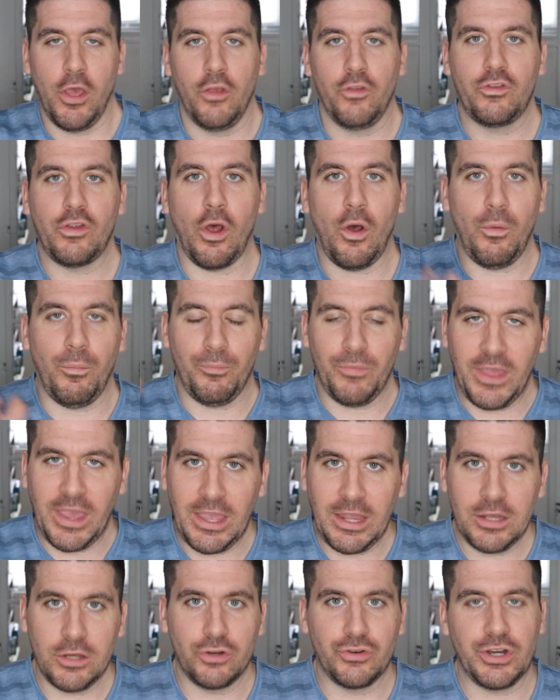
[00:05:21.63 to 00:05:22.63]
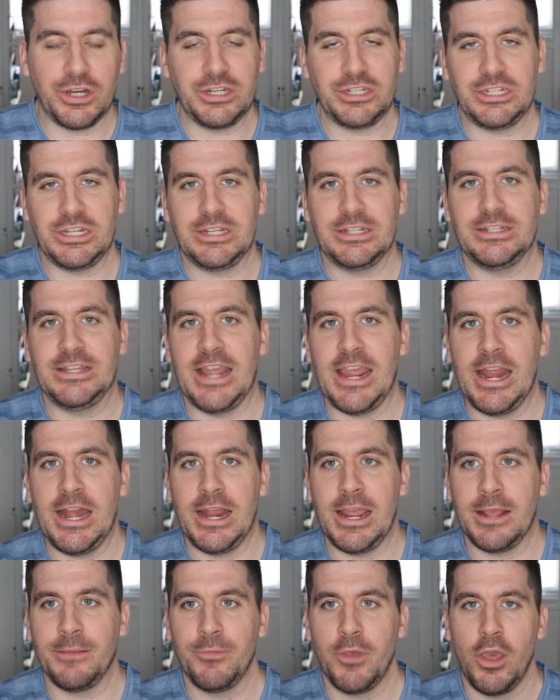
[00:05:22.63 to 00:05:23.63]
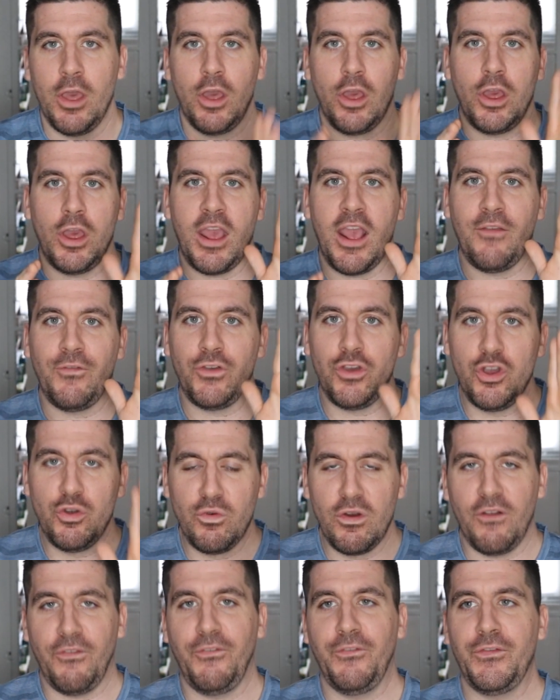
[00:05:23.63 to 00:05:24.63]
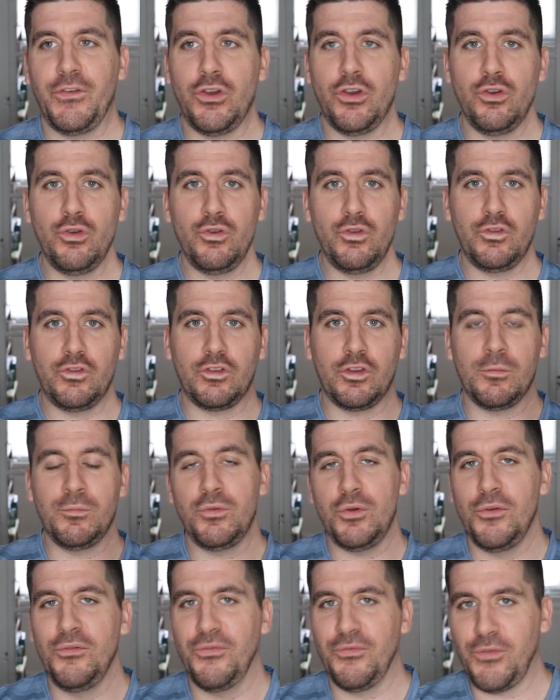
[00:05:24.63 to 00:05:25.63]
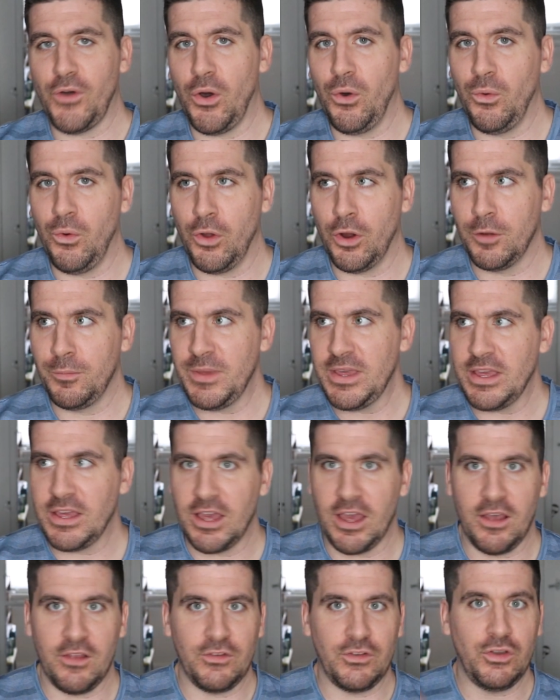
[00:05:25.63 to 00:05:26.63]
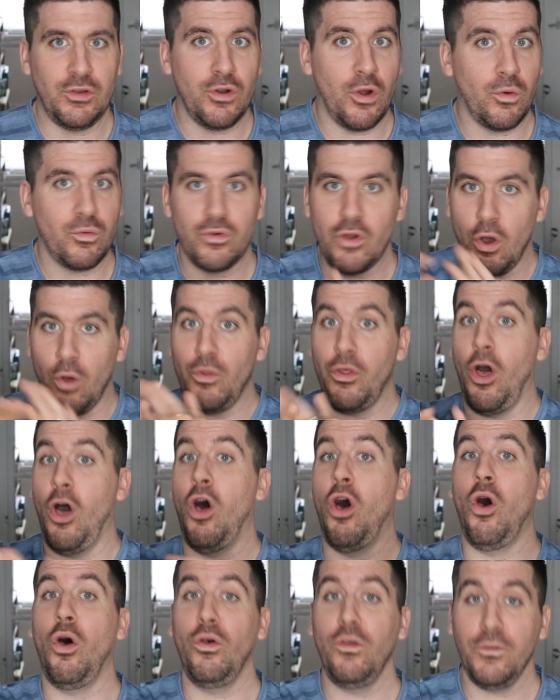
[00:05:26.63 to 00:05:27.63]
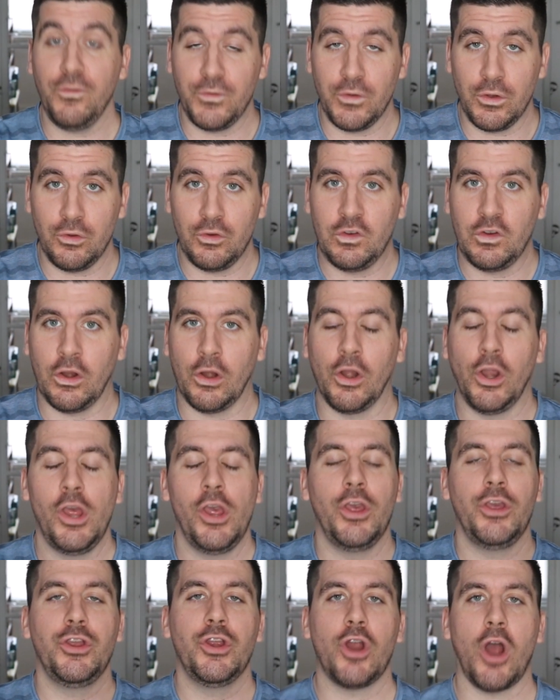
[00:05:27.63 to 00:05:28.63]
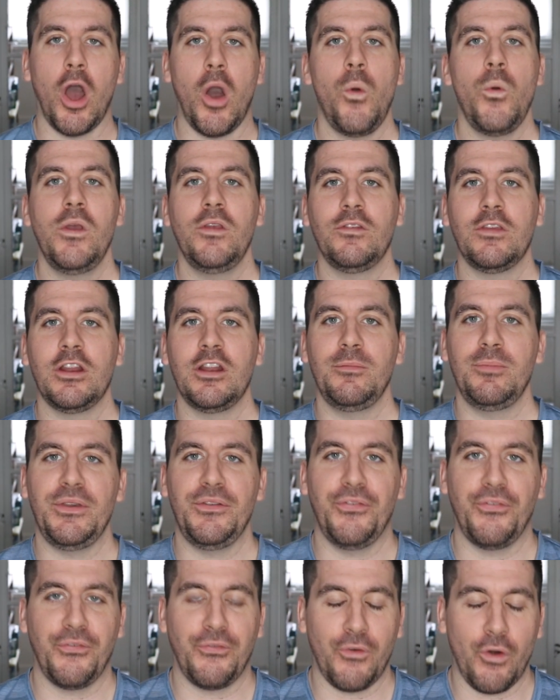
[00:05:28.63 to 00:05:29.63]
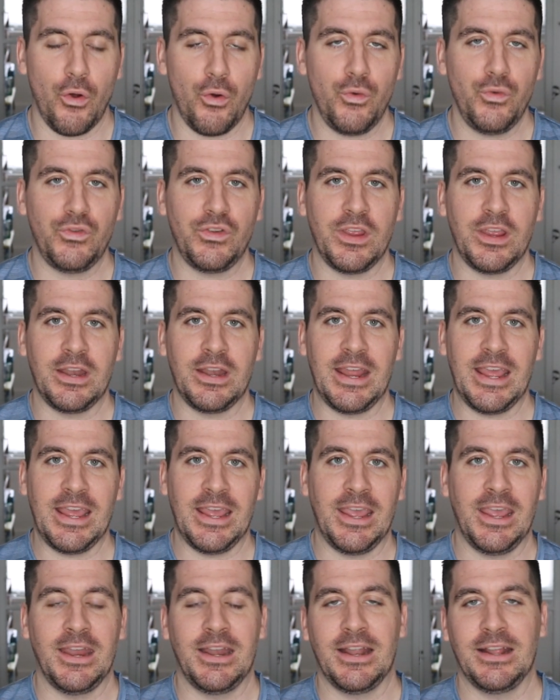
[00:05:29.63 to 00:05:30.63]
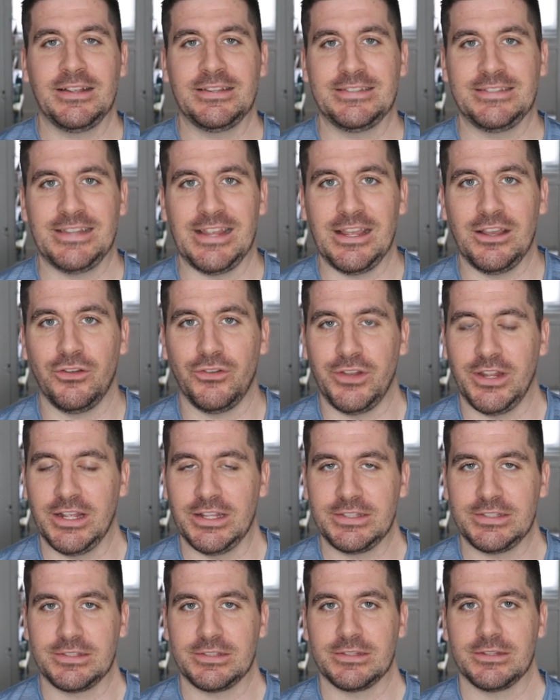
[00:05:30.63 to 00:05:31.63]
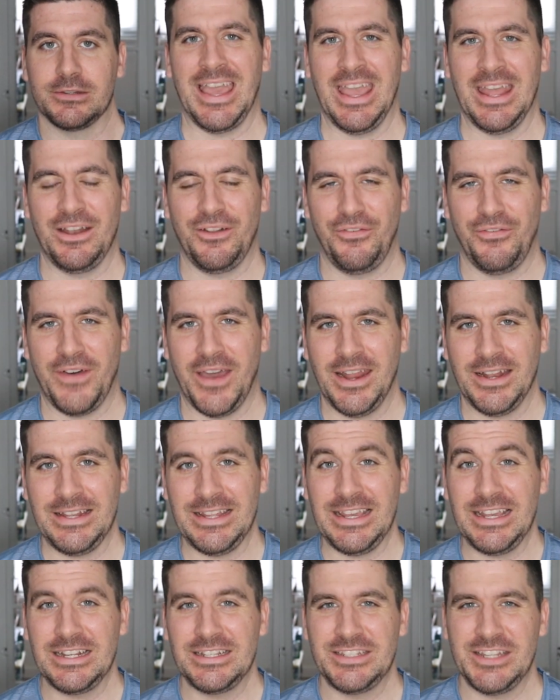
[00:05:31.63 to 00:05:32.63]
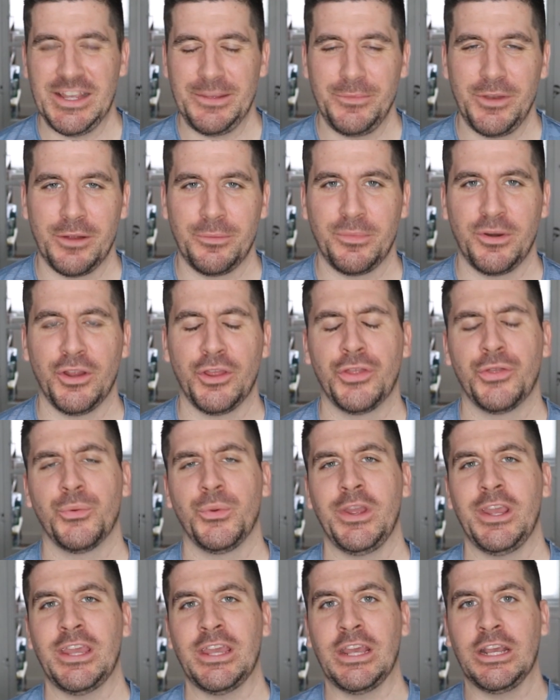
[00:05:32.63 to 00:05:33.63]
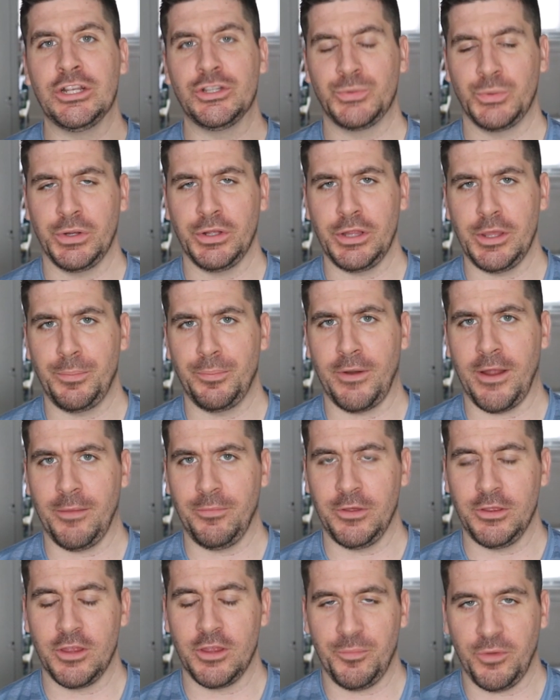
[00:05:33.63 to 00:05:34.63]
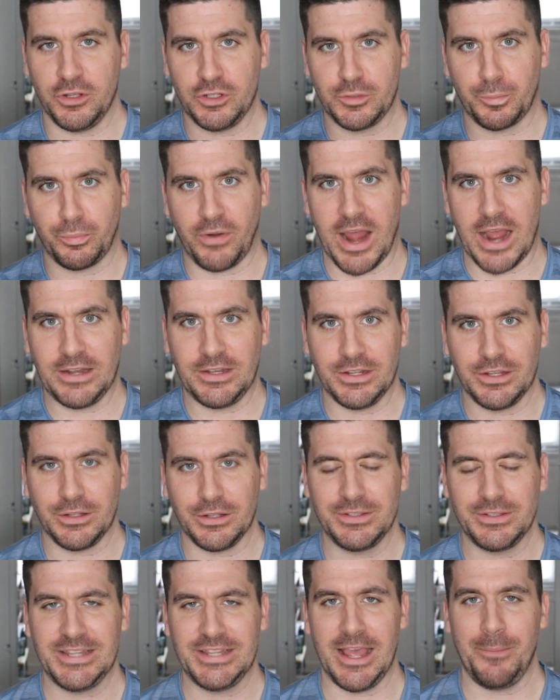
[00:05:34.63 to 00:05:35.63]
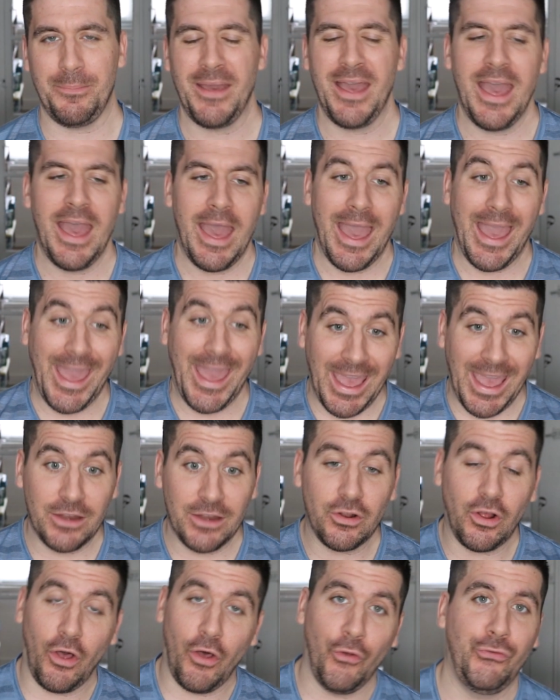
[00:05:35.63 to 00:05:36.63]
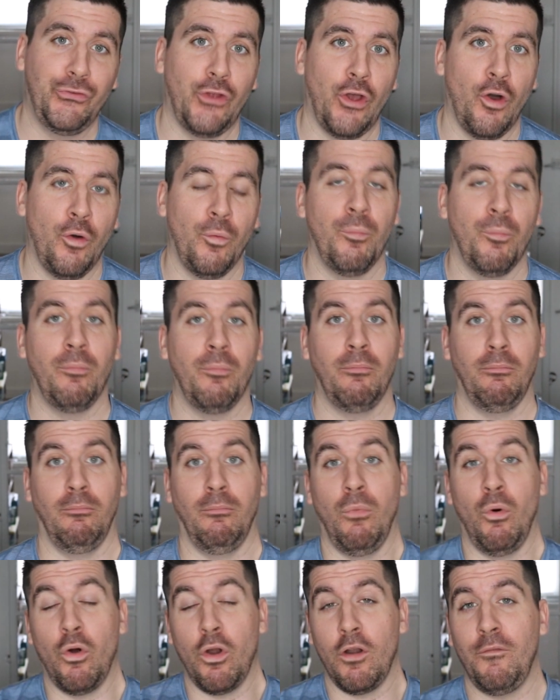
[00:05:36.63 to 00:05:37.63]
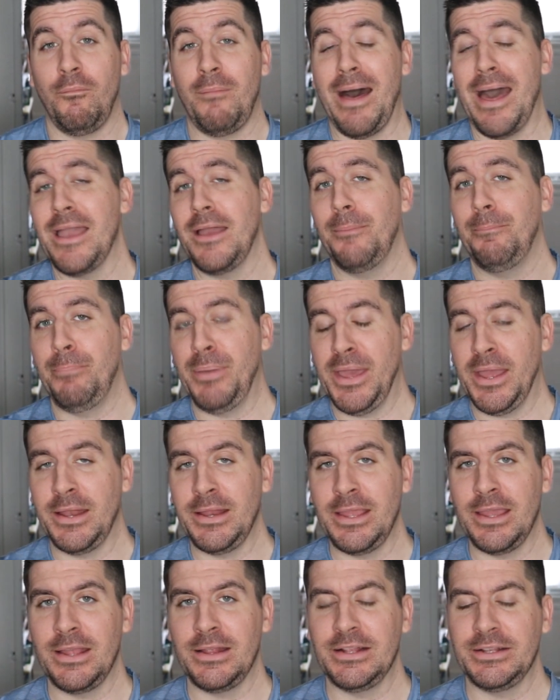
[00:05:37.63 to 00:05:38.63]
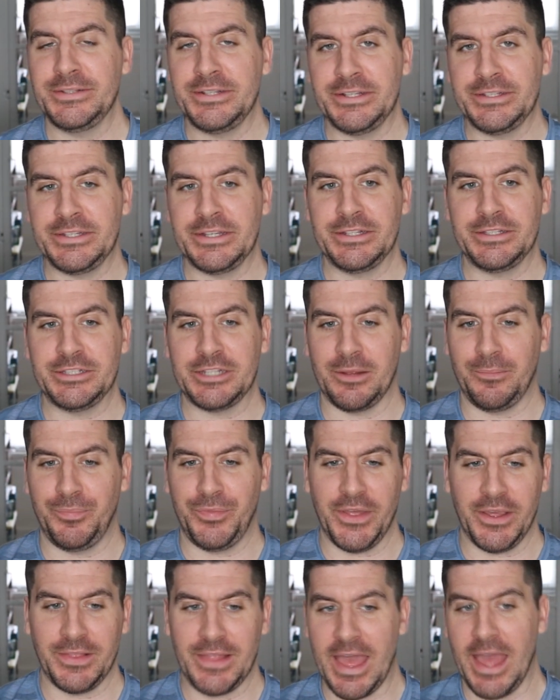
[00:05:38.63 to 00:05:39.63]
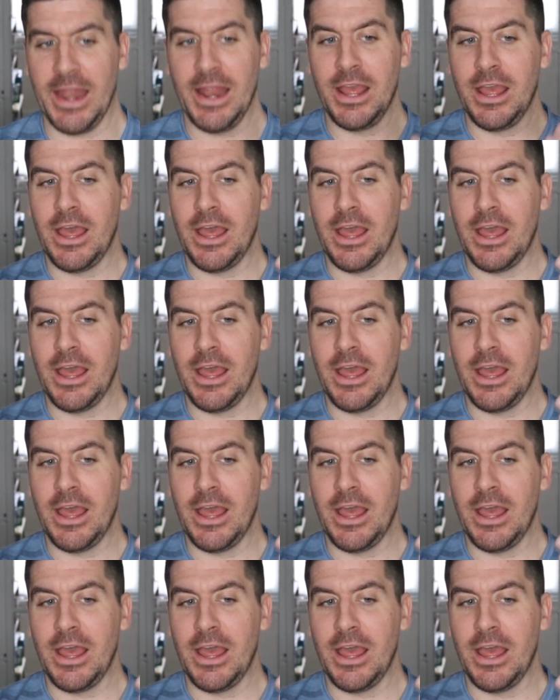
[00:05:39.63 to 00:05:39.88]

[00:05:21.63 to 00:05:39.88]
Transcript: So, in Christian dating, if you refuse to move forward because you don't know the whole future, you're always going to be frozen in singleness. And finally, tip number three is really probably the most practical tip and also more of my opinion. This isn't something that